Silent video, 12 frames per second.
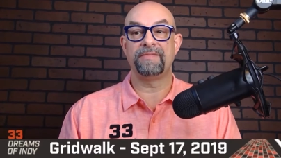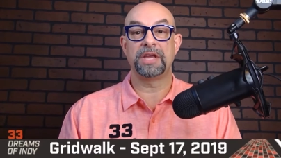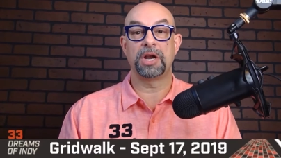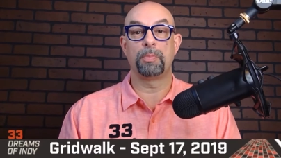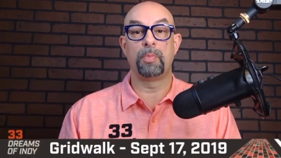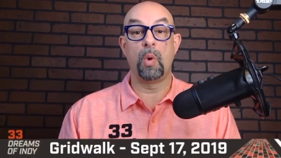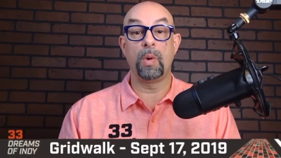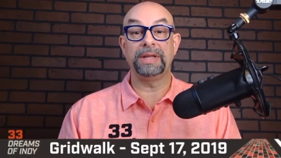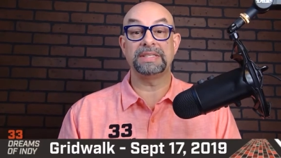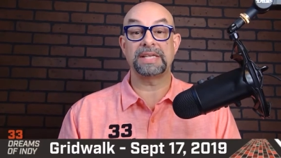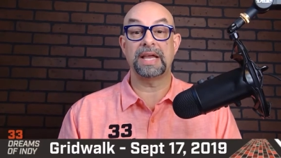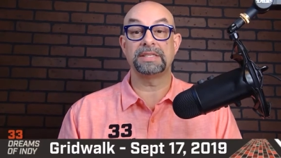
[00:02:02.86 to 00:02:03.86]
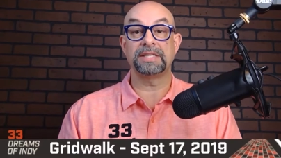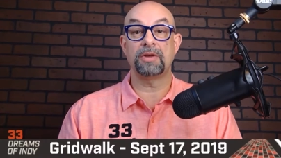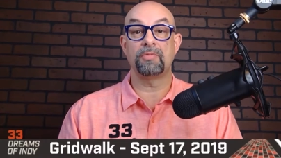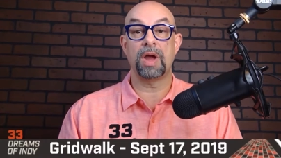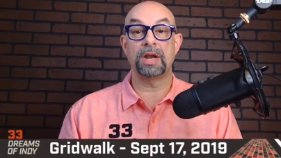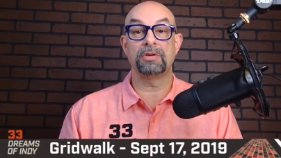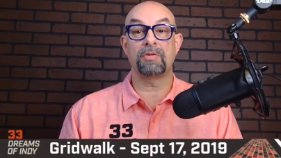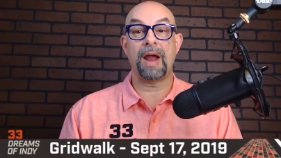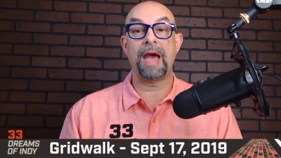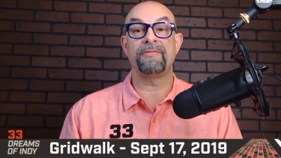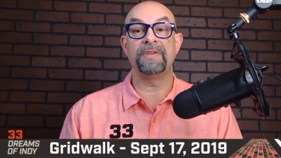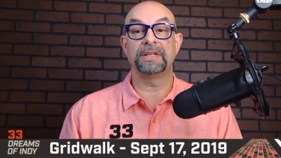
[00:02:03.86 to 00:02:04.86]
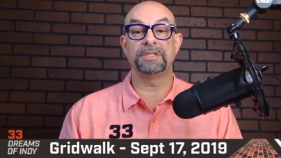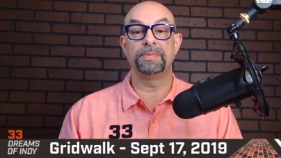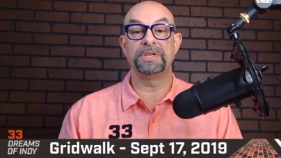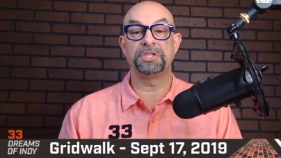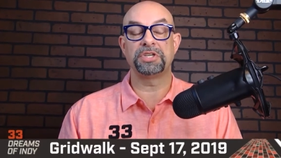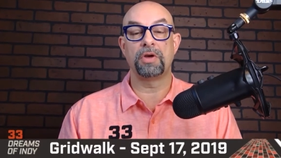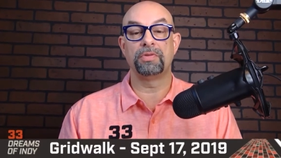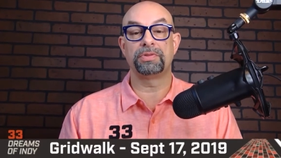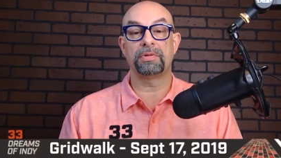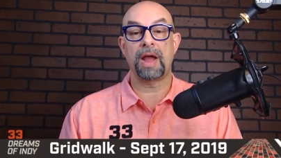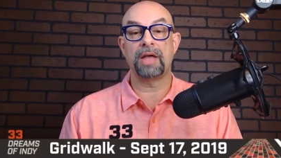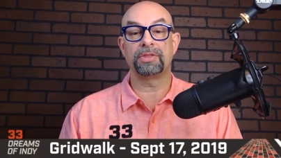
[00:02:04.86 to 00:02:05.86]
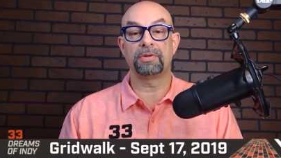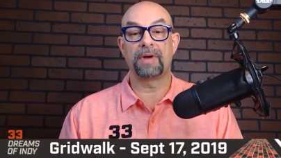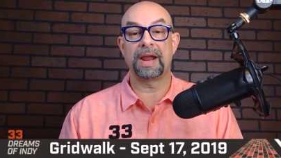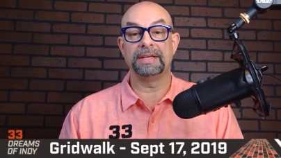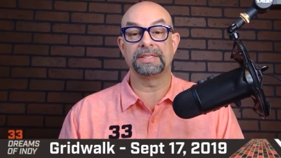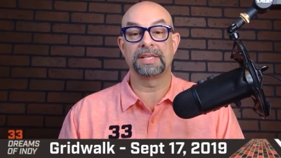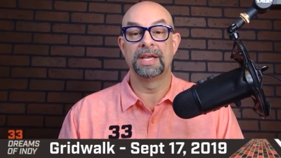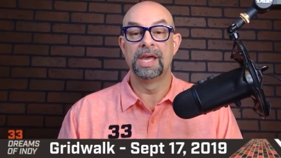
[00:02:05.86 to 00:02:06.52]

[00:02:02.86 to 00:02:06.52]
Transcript: their points as they run graphic to be shown throughout the race,